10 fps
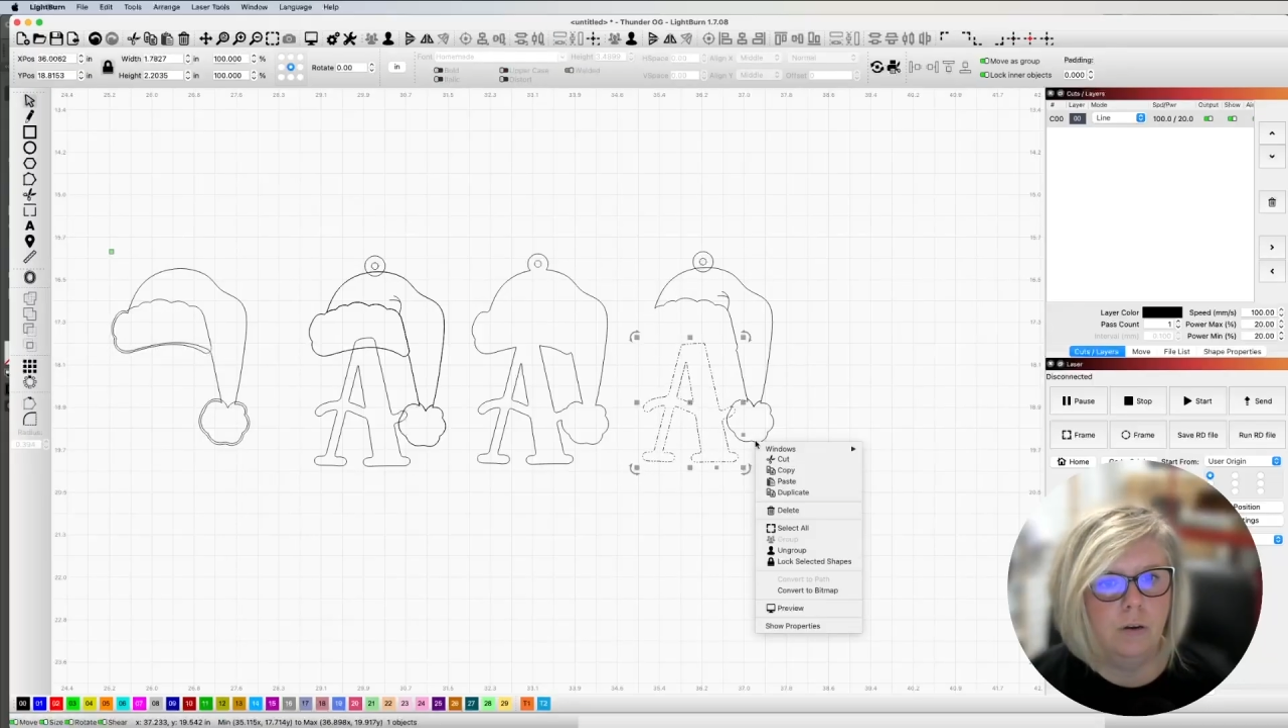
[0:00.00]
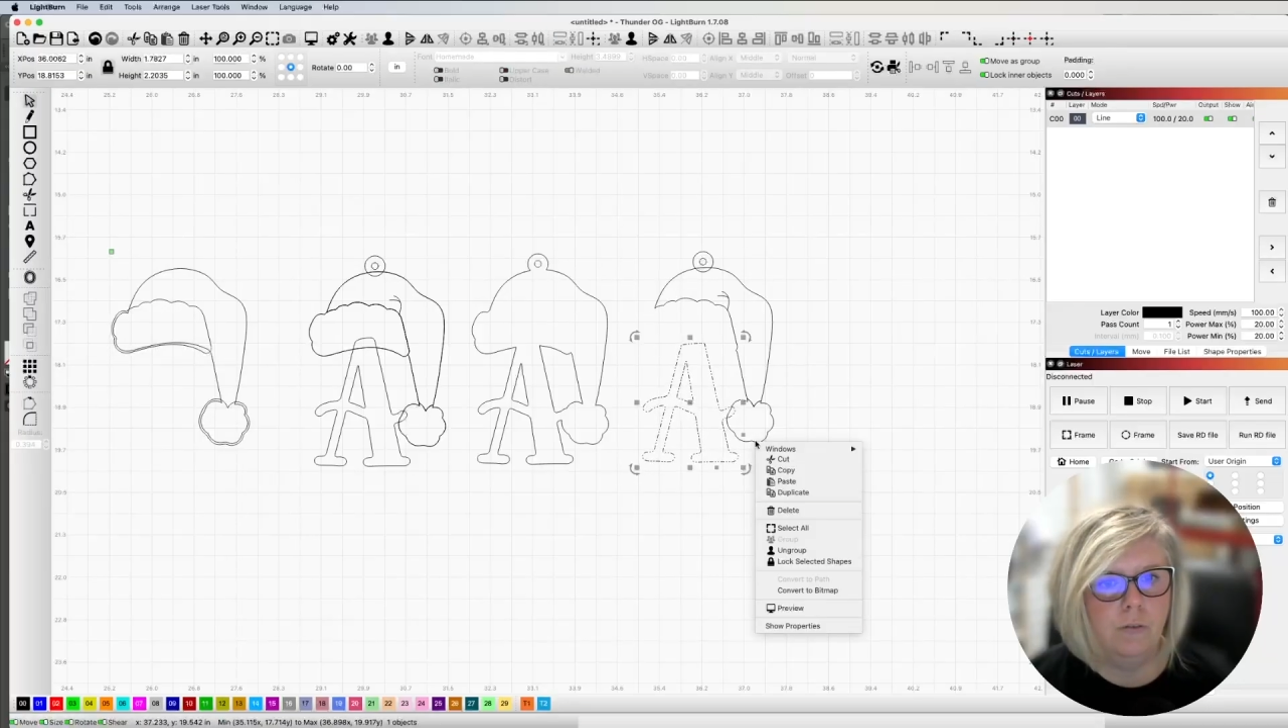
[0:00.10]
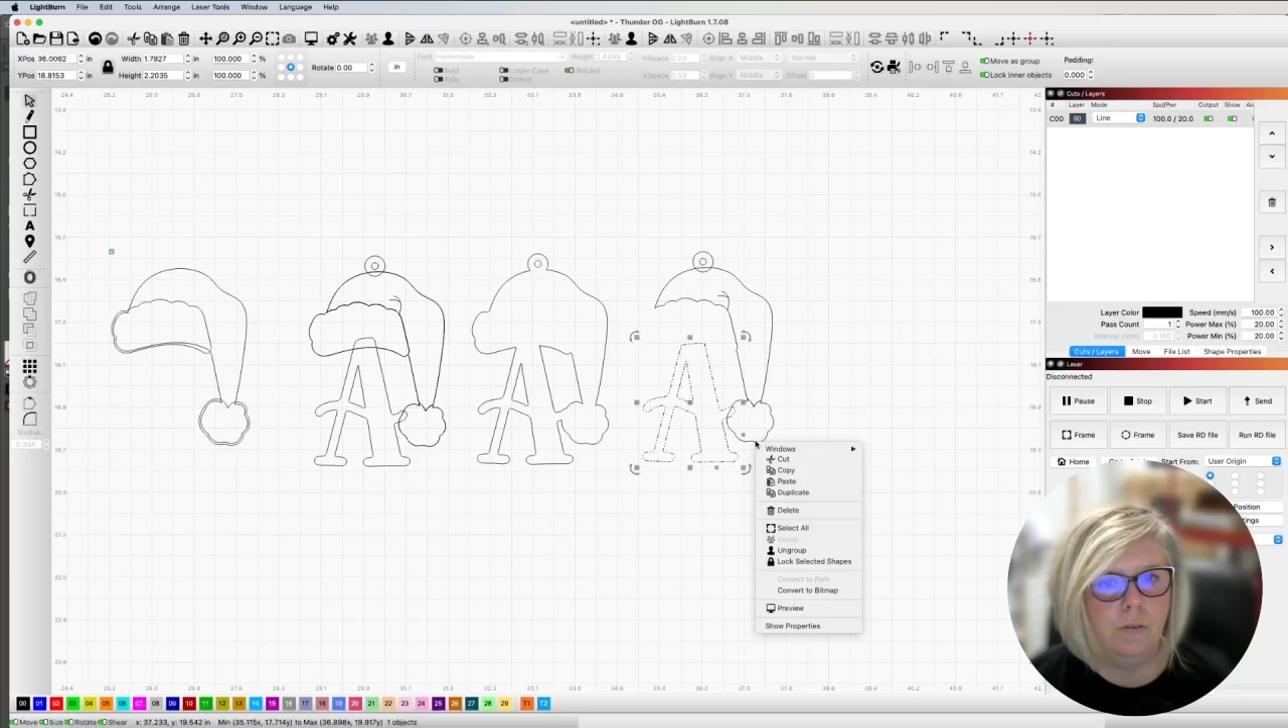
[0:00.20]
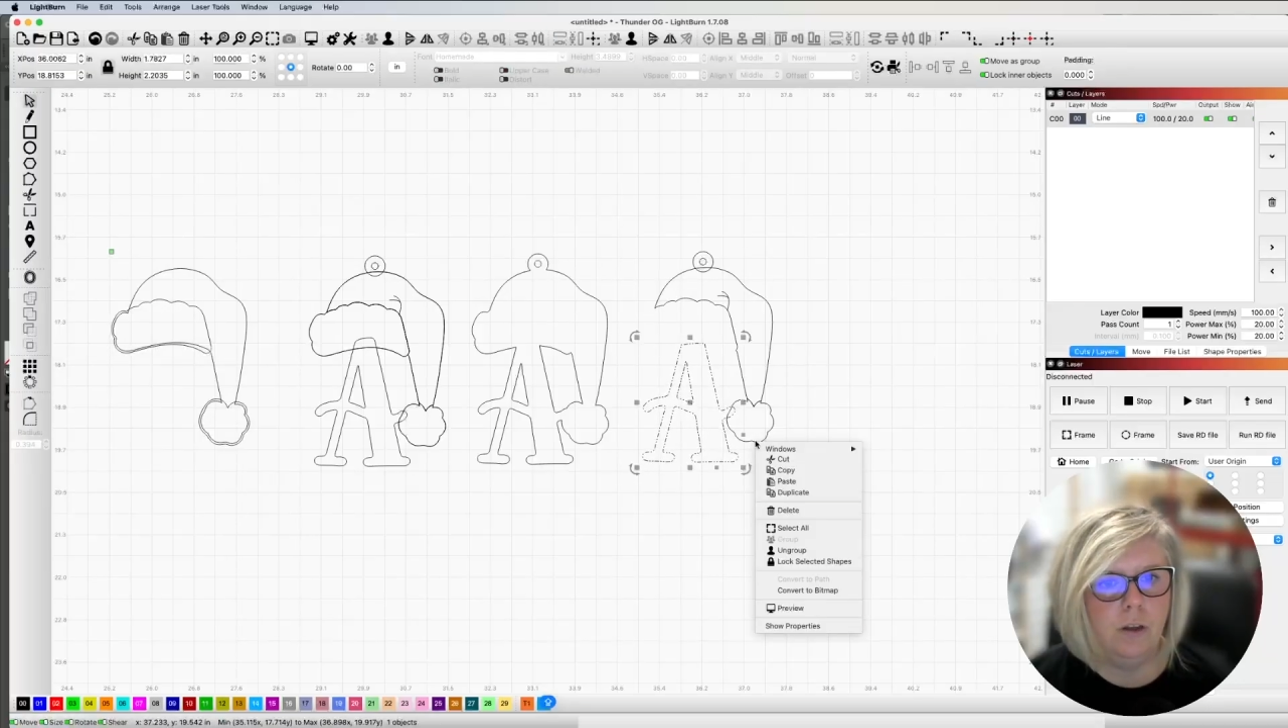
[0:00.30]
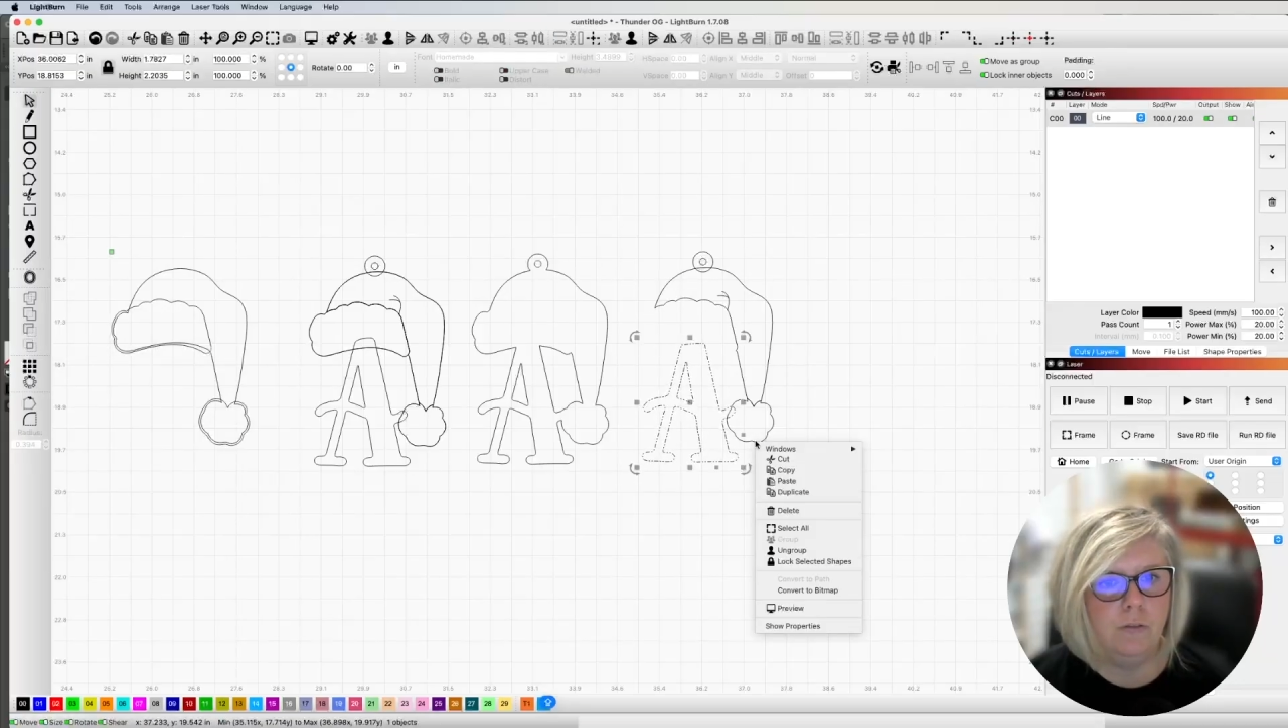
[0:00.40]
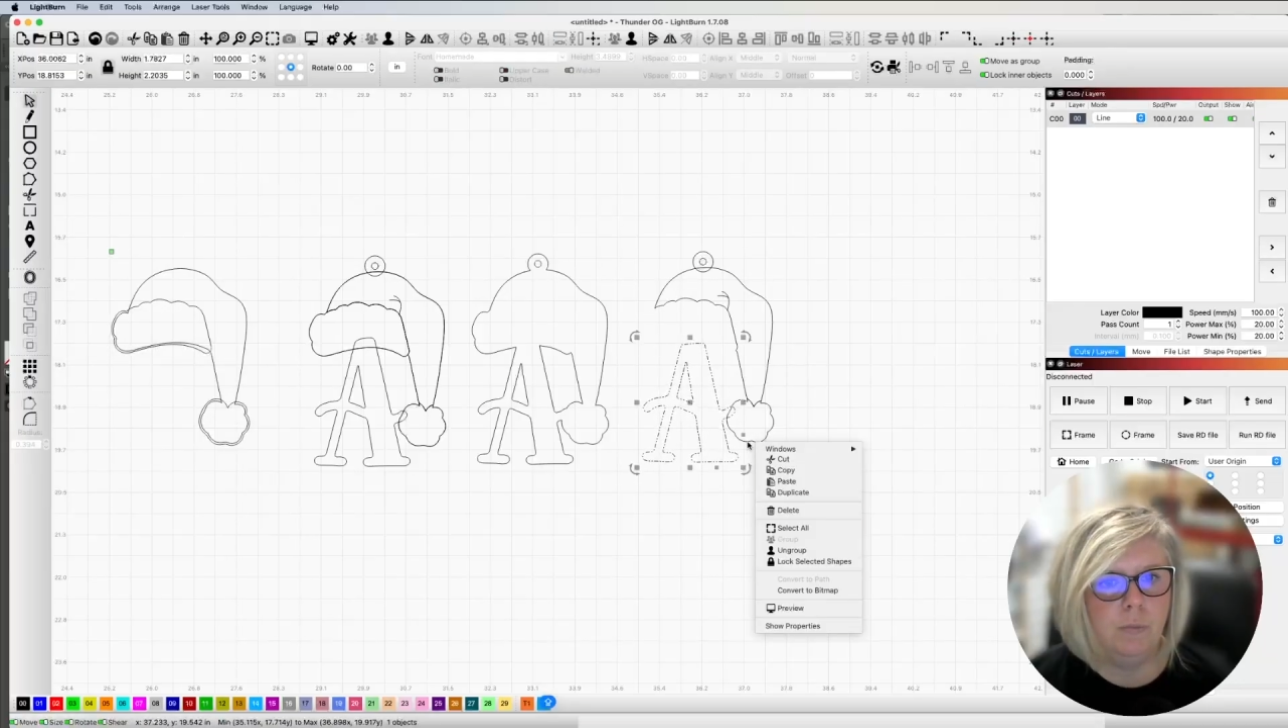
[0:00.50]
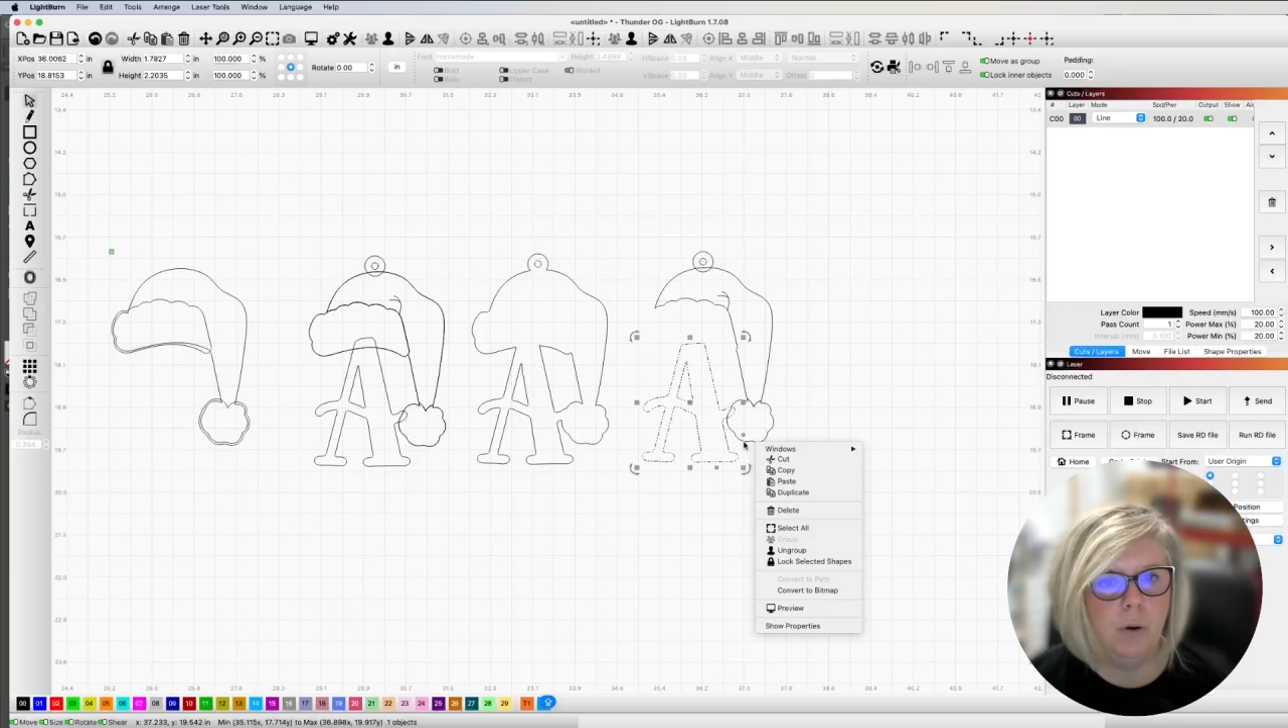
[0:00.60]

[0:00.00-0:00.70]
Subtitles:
fluff